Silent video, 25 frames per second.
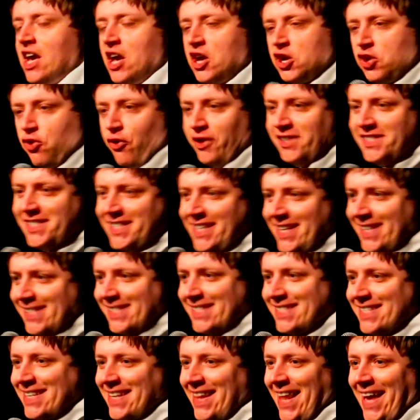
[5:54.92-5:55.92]
Christian
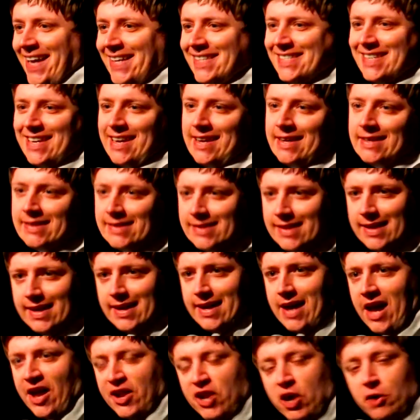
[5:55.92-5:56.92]
Slater.
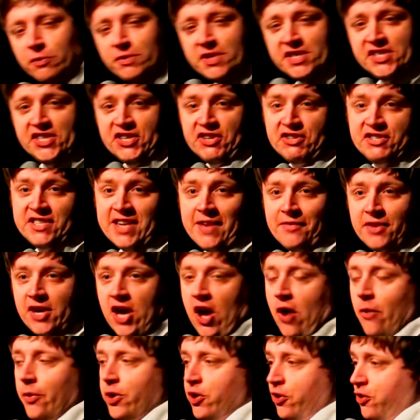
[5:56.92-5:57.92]
I notice he doesn't have a
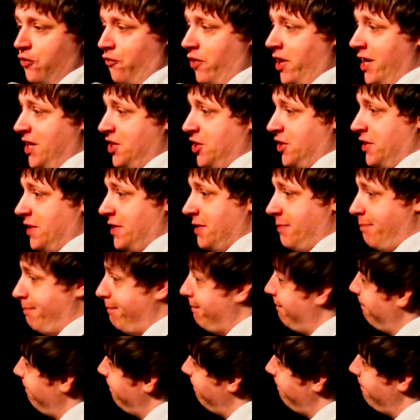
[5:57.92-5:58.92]
go at other religions.
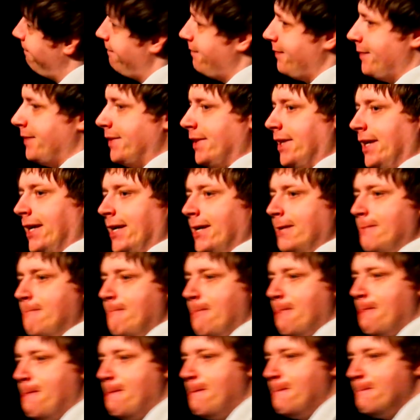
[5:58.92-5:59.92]

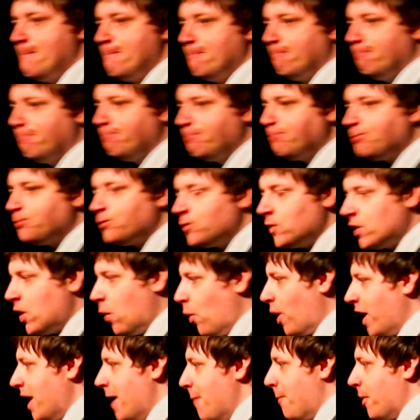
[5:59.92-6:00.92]

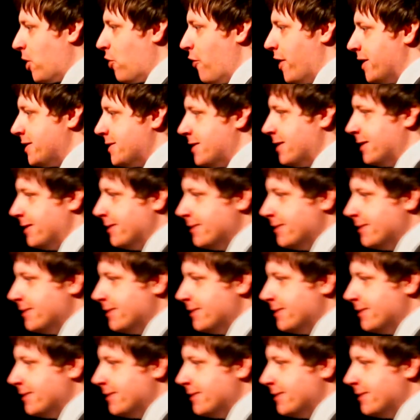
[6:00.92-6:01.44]
What a hypocrite.